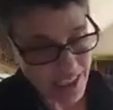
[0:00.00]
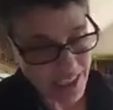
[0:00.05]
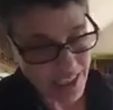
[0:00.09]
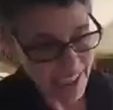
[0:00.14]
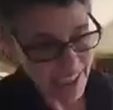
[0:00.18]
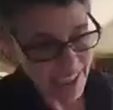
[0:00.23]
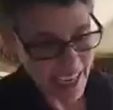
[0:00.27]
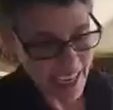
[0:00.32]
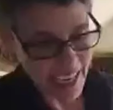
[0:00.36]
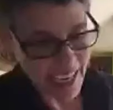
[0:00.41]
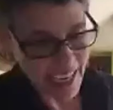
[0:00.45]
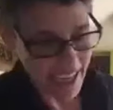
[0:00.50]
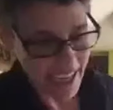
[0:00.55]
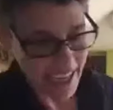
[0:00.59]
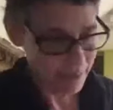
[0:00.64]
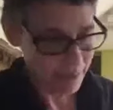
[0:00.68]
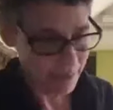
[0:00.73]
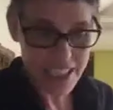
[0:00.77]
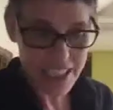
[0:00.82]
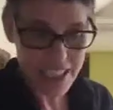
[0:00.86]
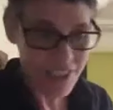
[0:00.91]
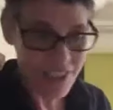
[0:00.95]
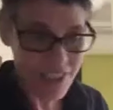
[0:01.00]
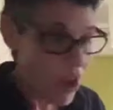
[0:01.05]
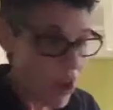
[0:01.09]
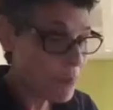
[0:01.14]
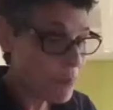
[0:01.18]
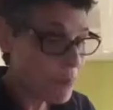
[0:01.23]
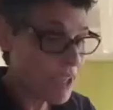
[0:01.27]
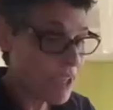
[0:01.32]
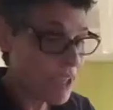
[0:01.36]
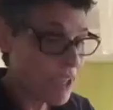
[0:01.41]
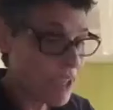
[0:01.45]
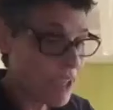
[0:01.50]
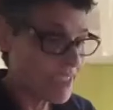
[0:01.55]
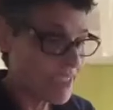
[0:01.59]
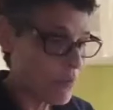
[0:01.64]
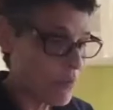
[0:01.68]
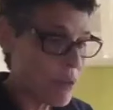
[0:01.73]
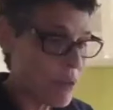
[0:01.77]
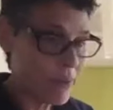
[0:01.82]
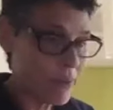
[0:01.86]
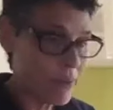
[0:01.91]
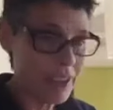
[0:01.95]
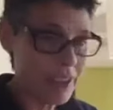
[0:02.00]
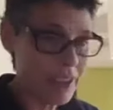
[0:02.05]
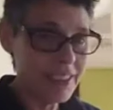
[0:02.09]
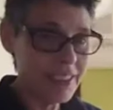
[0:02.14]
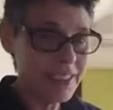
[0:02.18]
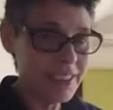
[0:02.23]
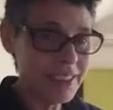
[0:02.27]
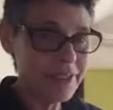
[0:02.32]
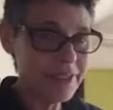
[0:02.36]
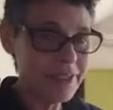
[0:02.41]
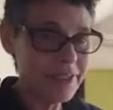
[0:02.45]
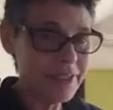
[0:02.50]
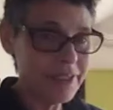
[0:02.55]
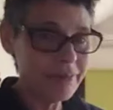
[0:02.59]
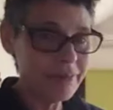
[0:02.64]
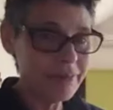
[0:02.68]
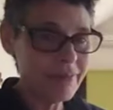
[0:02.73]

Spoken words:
once again, but it's not because they're women.